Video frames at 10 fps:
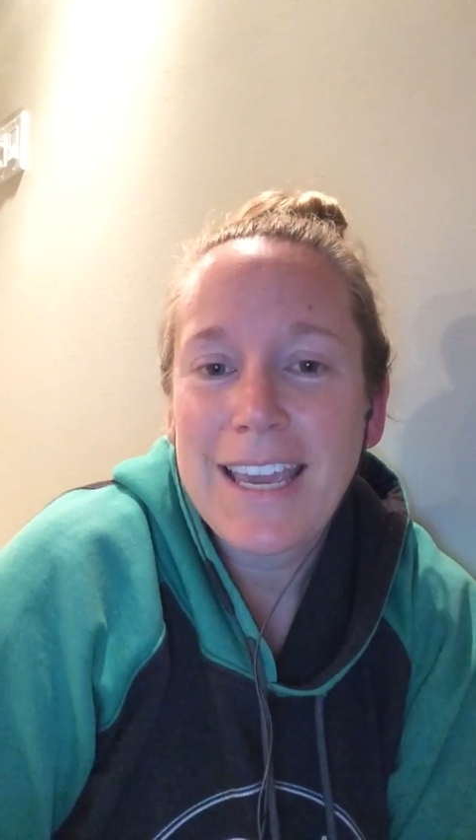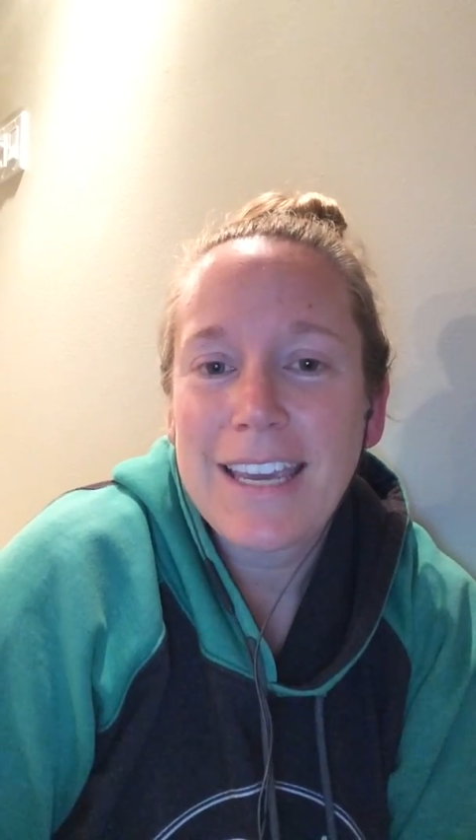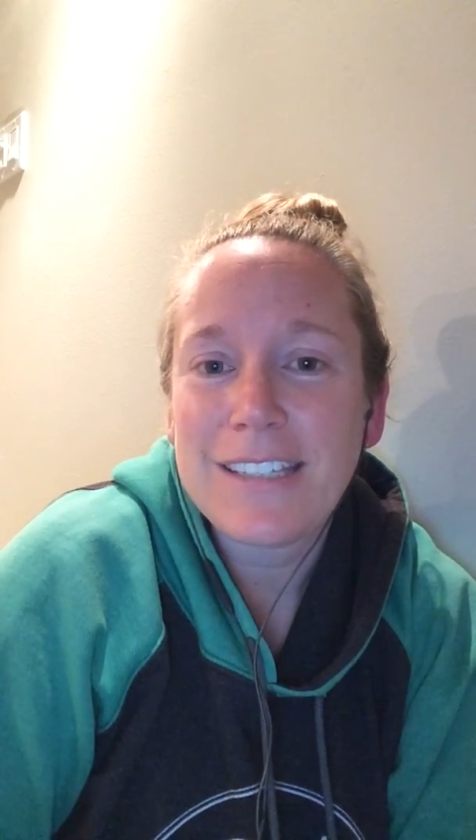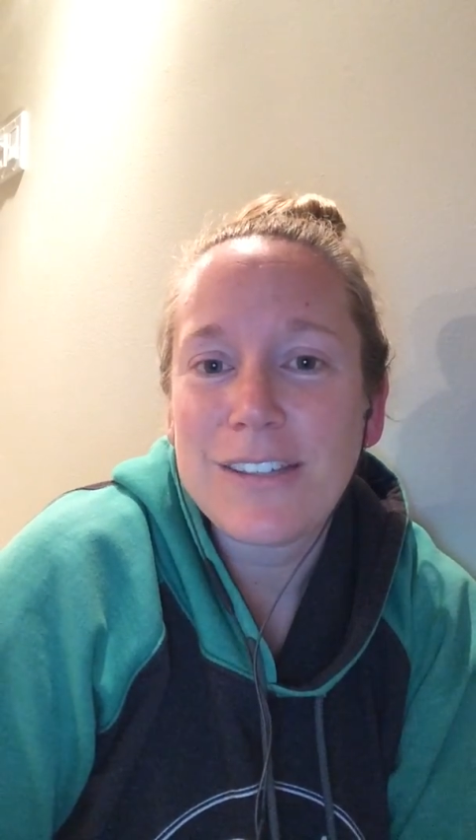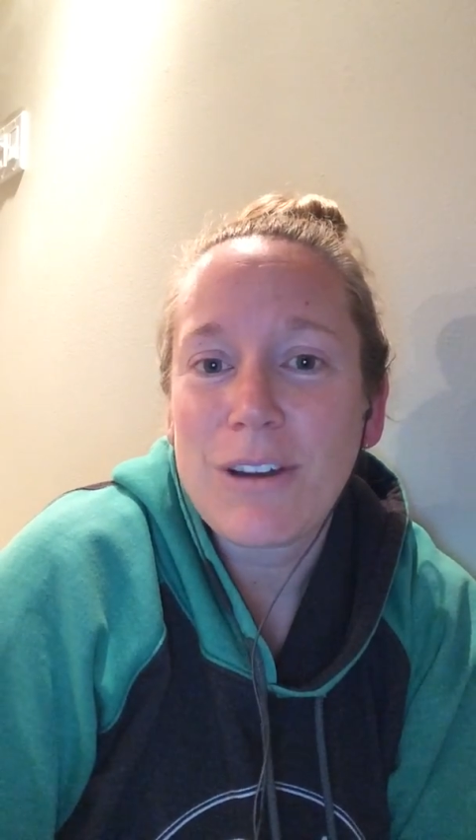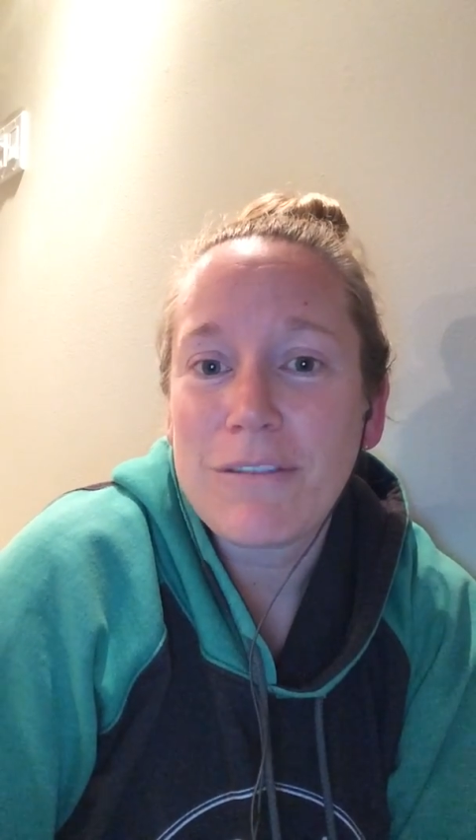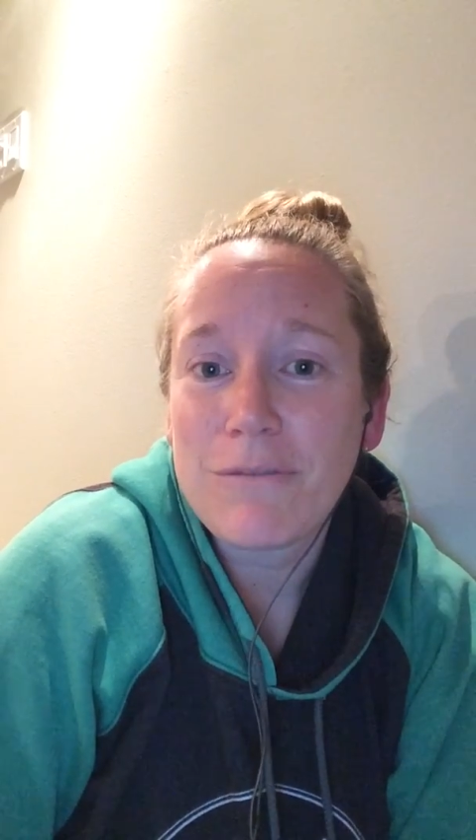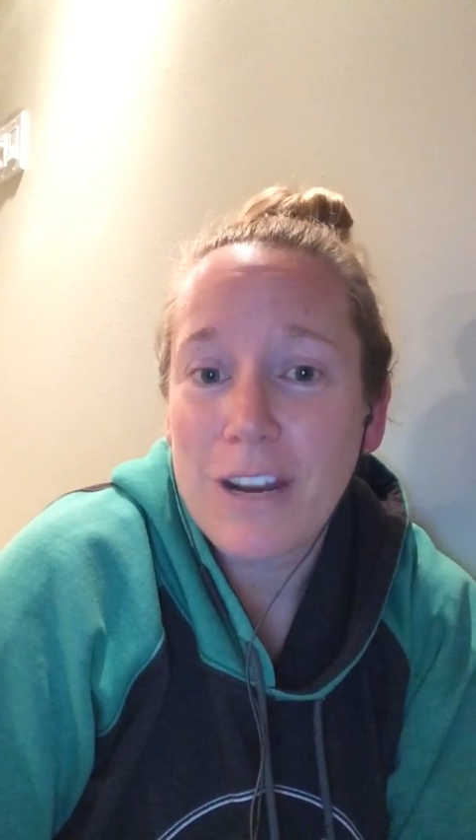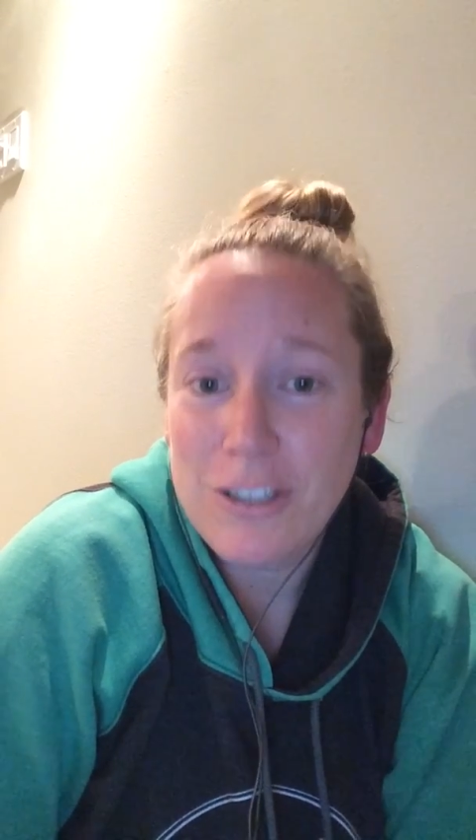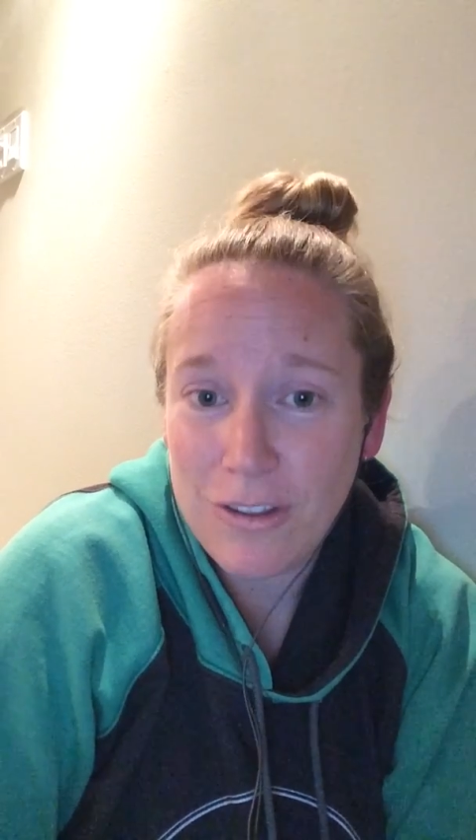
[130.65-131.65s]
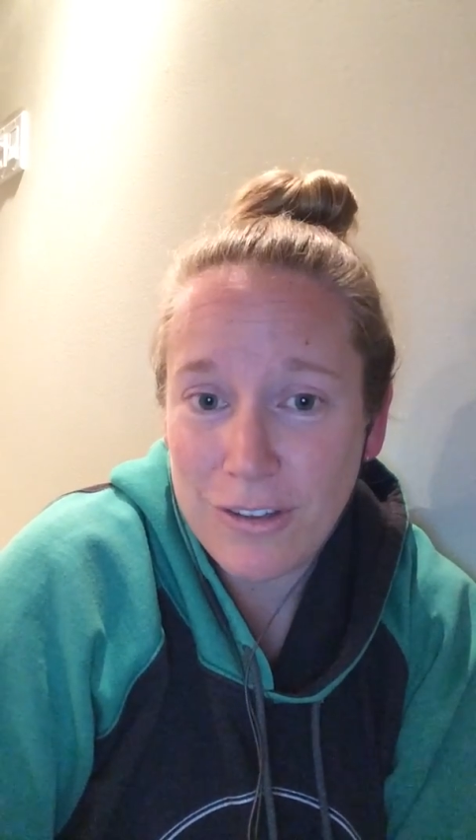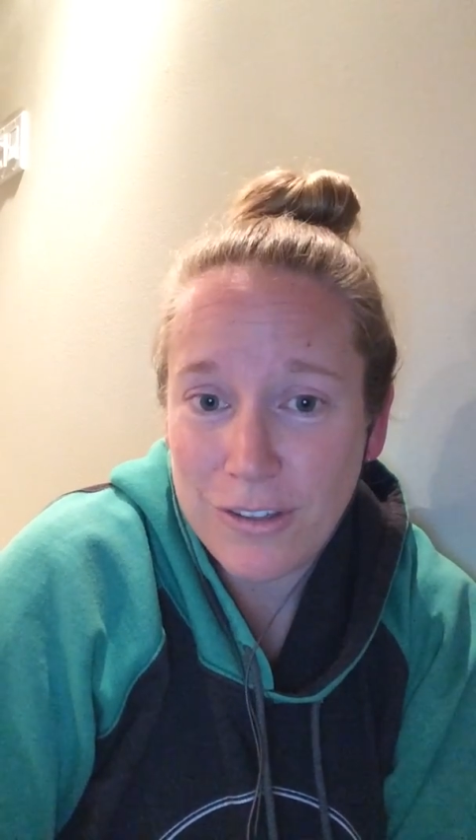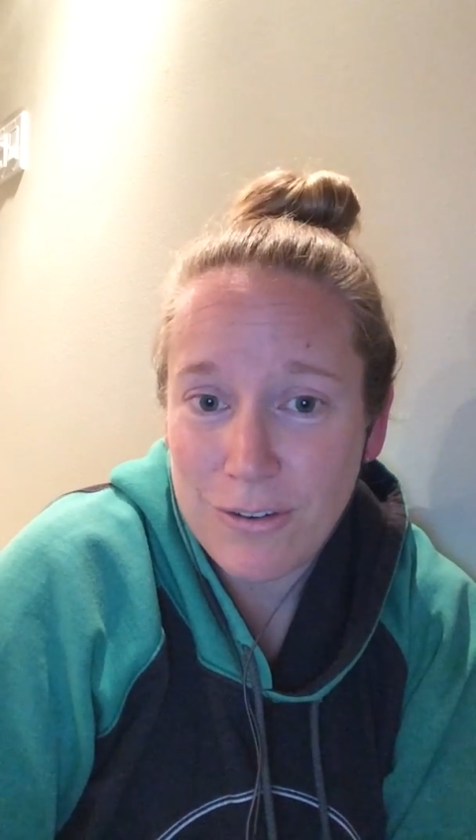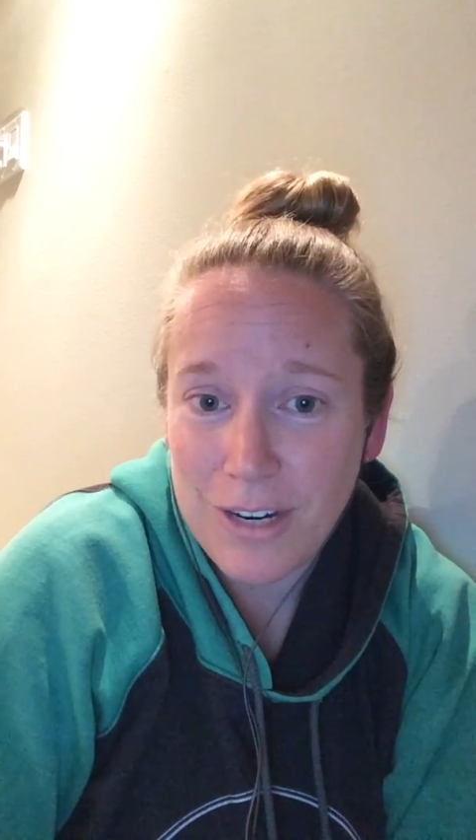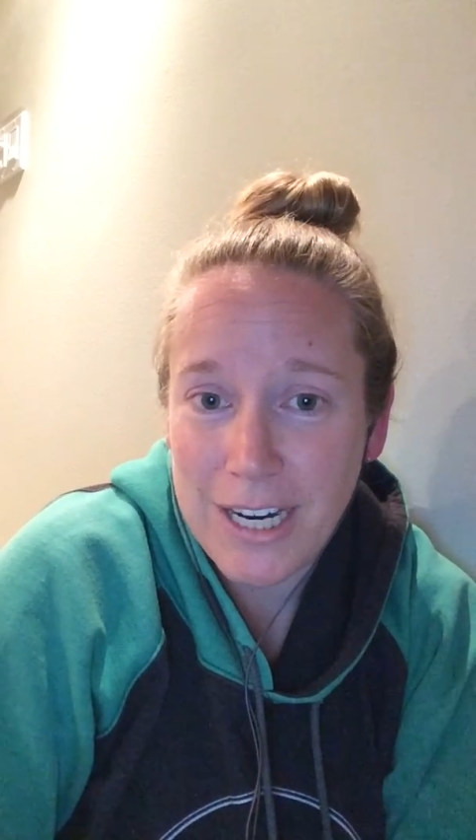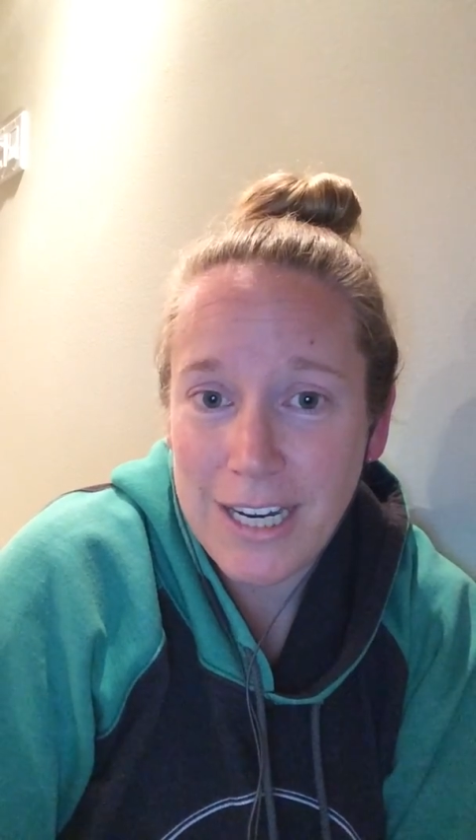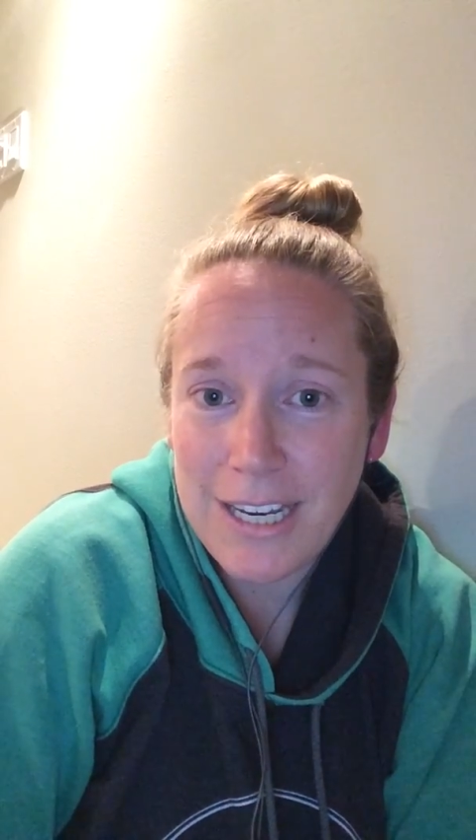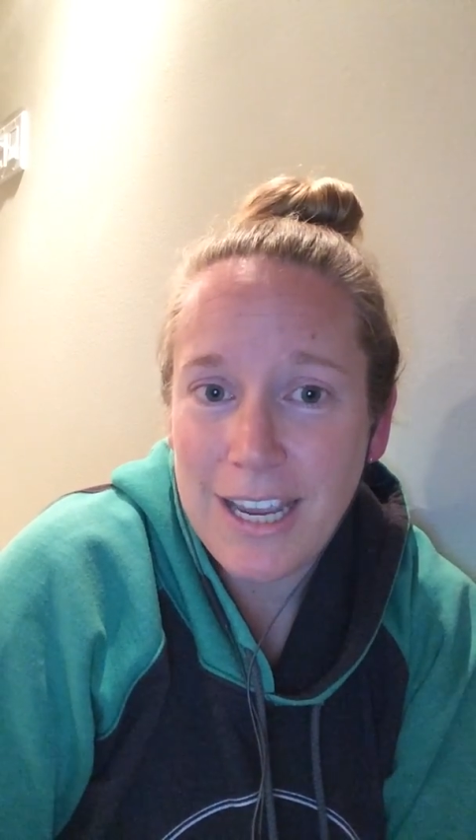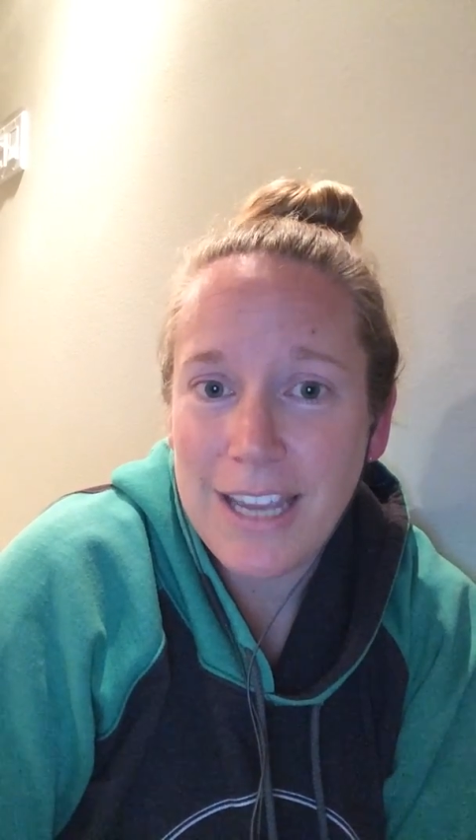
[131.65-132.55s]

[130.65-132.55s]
And so I've read you the story,